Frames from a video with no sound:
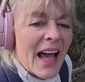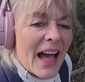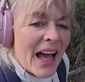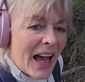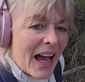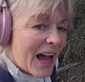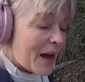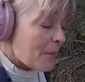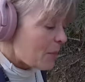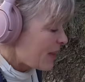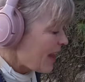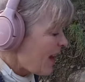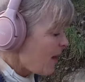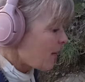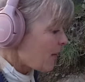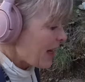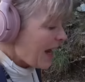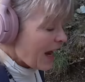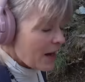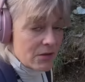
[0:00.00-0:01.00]
and without
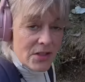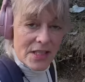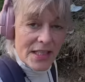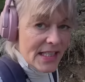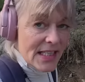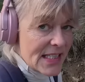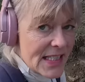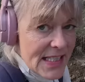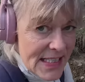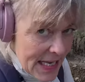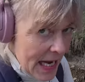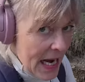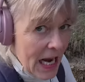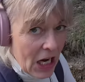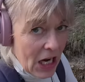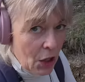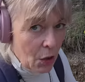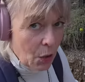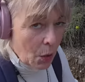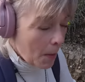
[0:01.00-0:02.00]
counting a
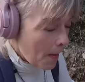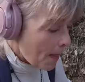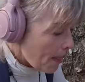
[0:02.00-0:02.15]
single